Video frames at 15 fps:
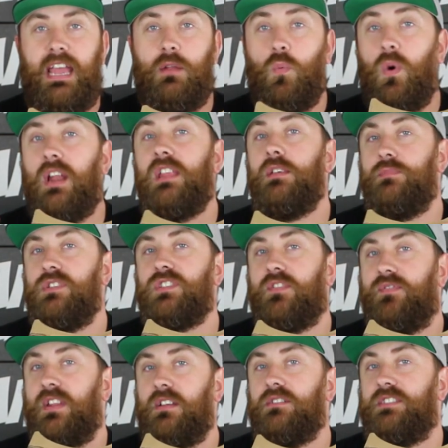And one of the
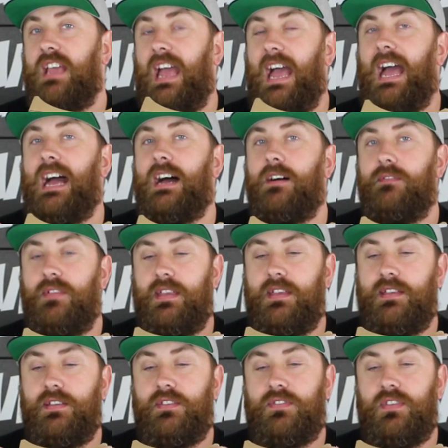music videos they have
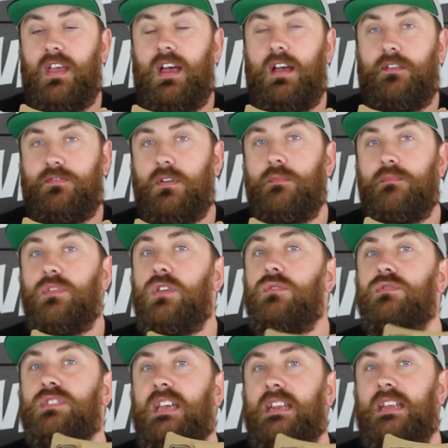is uh, from
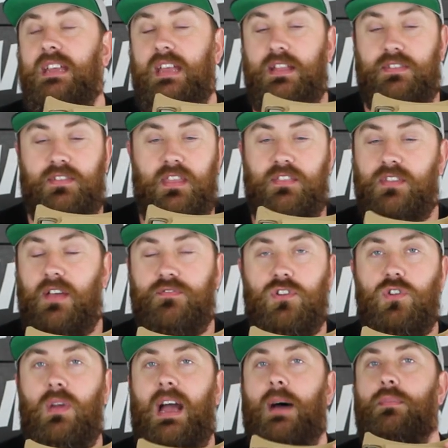Muse, and it's it's off the
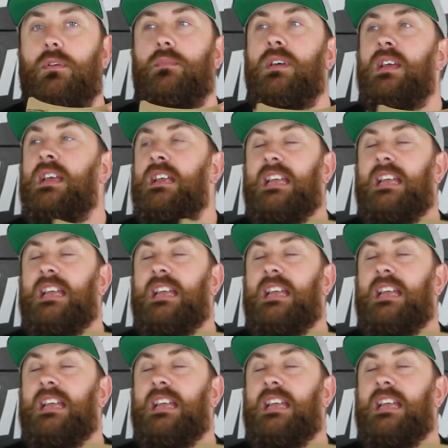new album.